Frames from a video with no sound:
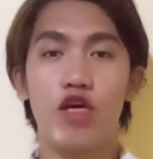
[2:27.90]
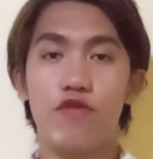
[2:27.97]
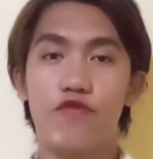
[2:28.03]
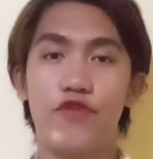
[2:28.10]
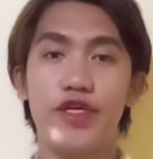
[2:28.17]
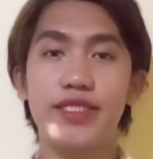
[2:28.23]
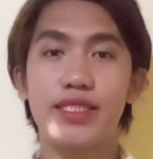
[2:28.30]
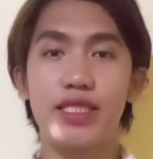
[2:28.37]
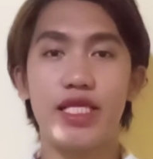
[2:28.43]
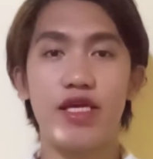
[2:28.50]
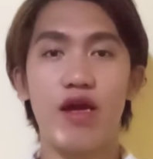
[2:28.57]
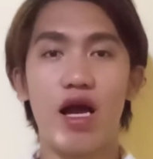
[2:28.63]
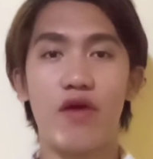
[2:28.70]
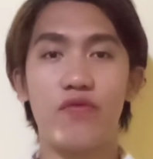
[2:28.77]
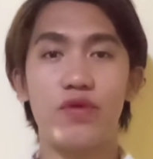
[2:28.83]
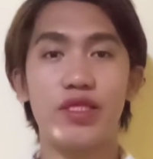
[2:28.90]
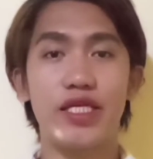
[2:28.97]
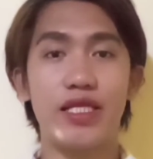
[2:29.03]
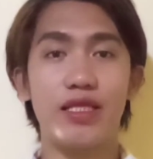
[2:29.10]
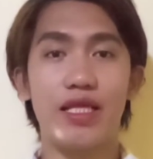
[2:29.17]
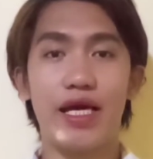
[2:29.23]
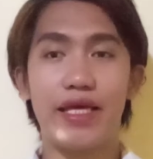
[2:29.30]
Firstly, I will
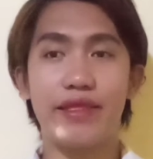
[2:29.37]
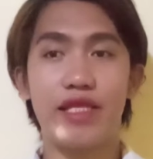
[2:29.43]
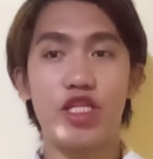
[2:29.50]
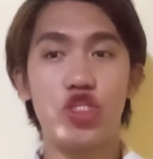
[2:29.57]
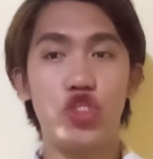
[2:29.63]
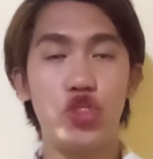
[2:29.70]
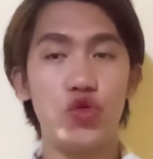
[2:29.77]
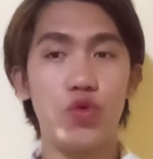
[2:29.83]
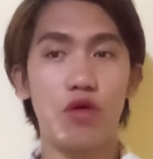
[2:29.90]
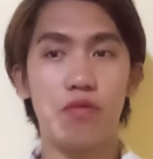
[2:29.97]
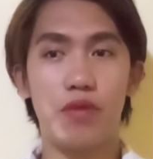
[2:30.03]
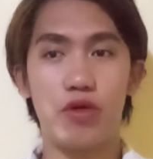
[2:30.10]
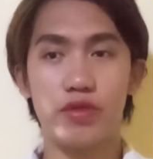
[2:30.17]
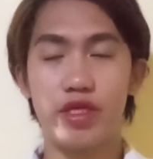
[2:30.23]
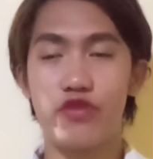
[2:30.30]
enlighten you about